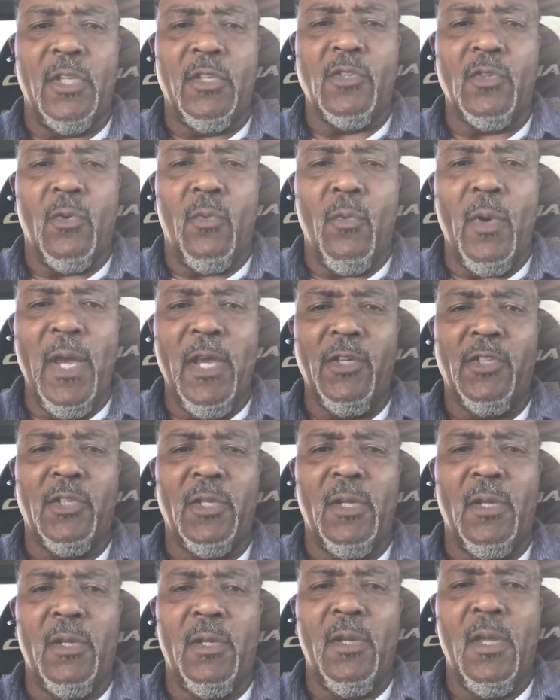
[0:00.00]

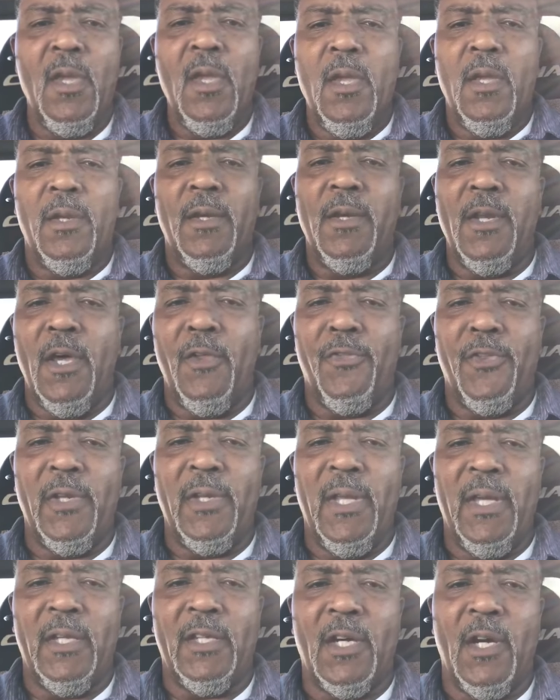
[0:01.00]
situation,
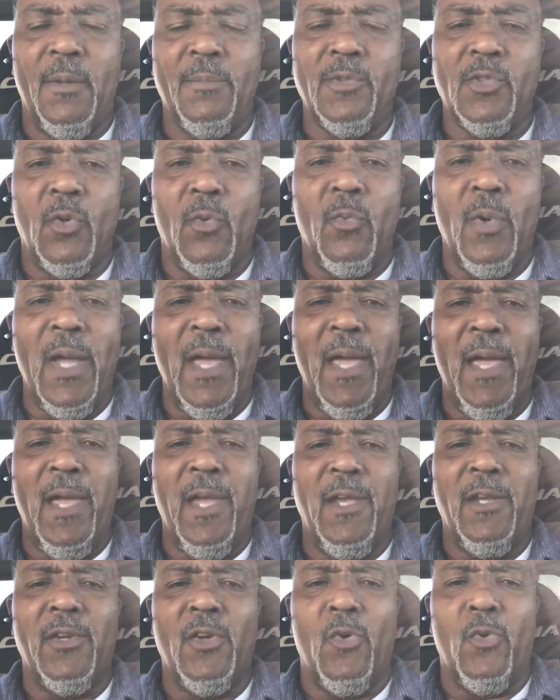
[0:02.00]
nothing that comes your
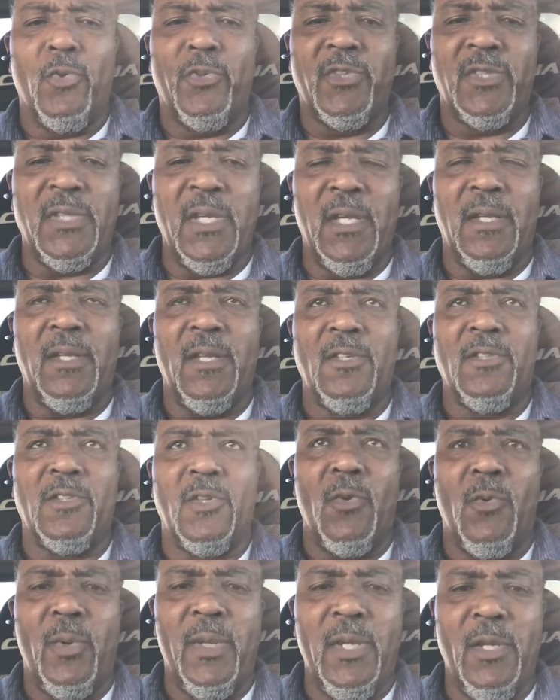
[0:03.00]
way, no
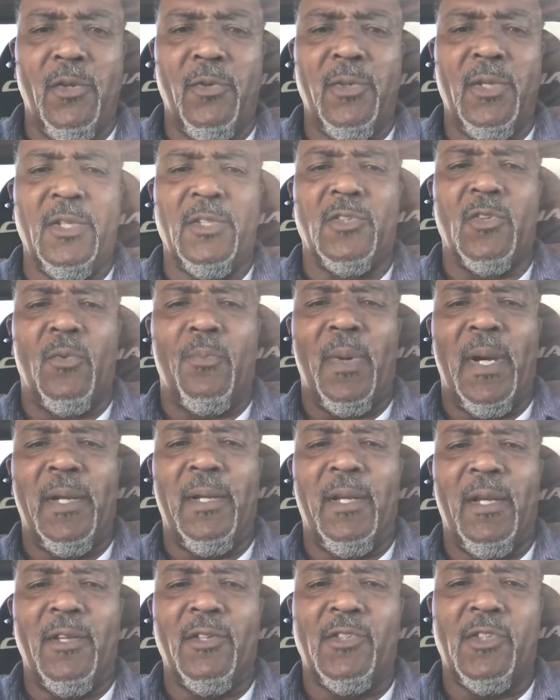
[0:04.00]
sickness, no illness,
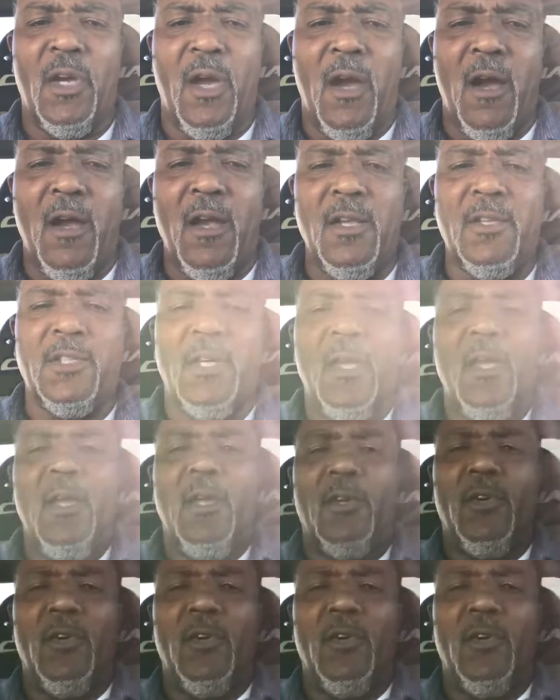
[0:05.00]
nobody in charge,